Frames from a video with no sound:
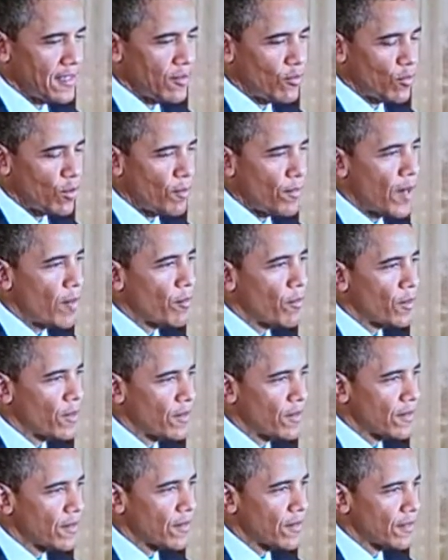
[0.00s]
remember
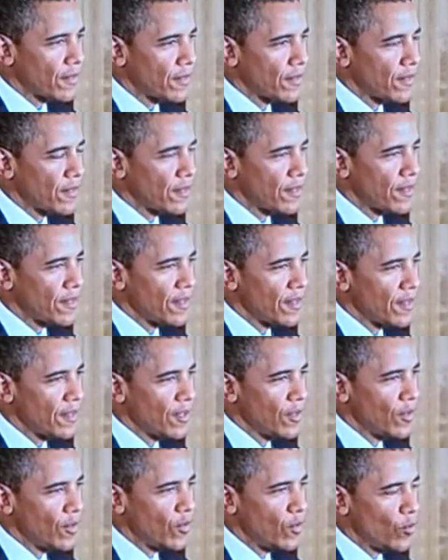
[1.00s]

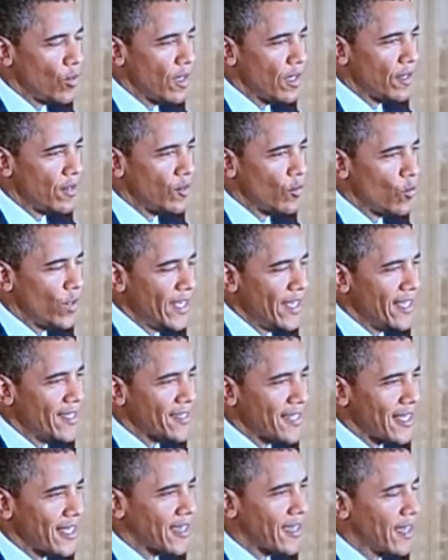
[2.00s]
what we
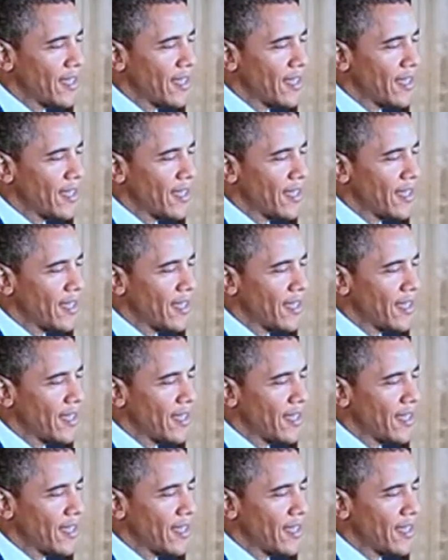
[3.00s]
as a